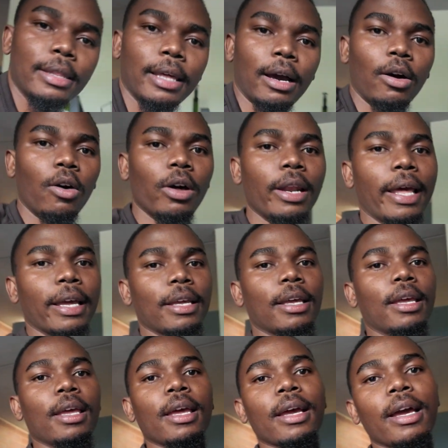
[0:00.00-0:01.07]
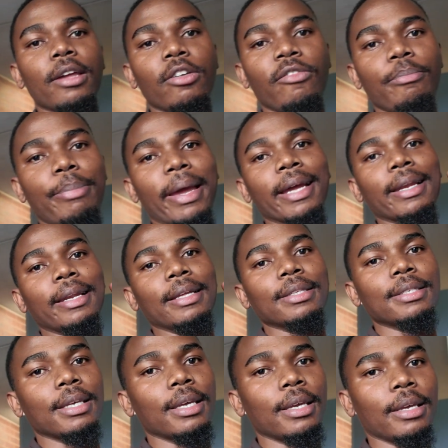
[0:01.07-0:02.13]
they are all like kind of
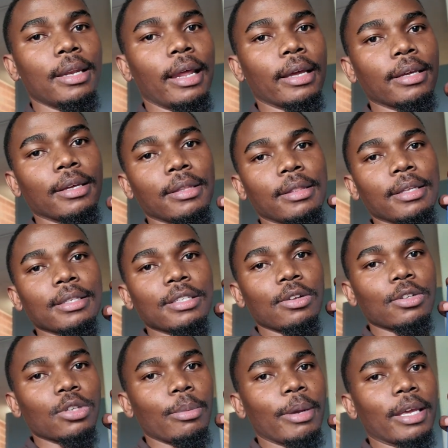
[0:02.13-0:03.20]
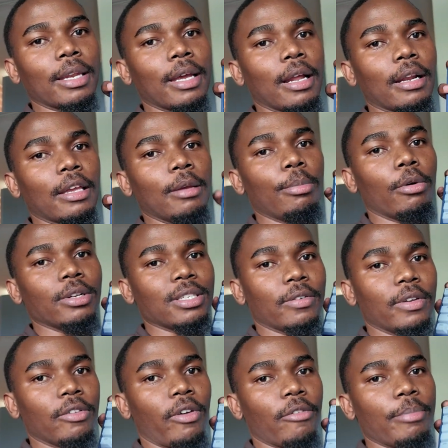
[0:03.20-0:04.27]
backlit like this is also a mechanical keyboard
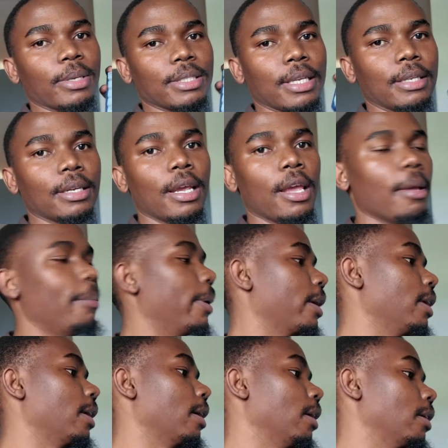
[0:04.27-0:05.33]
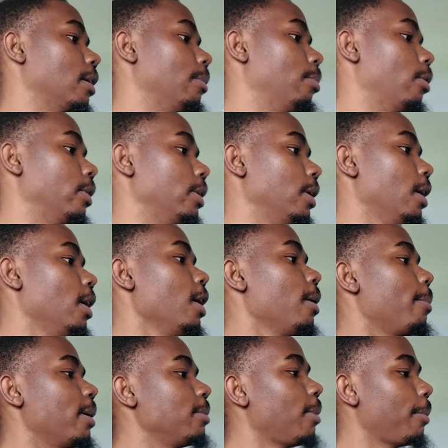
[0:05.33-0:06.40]
75% mechanical keyboard
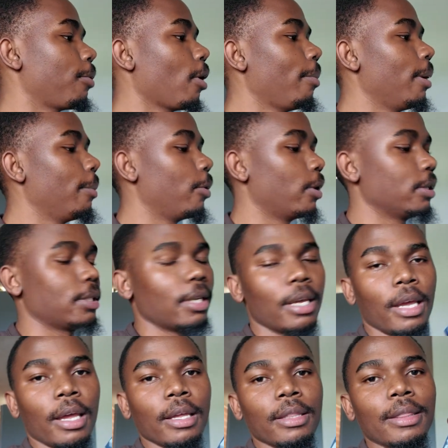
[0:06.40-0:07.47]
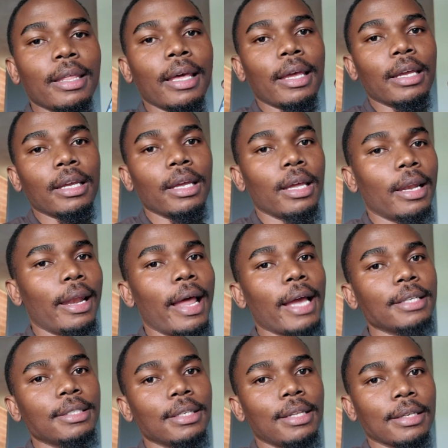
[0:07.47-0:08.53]
but my problem was the
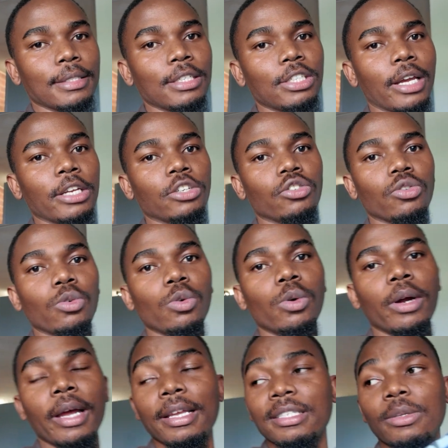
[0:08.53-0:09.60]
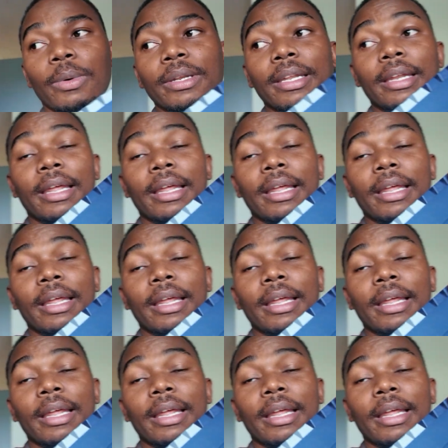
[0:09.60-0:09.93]
light doesn't shine through as the one